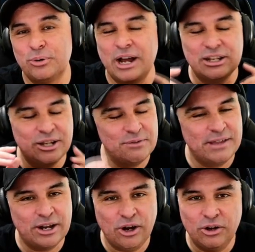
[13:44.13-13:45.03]
I love
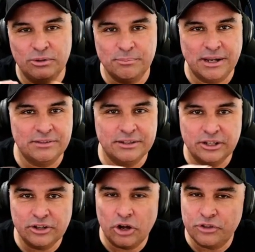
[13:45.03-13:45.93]
that ult, man. The
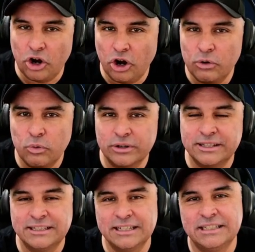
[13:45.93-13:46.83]
artwork
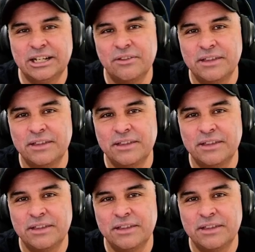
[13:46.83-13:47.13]
that they did on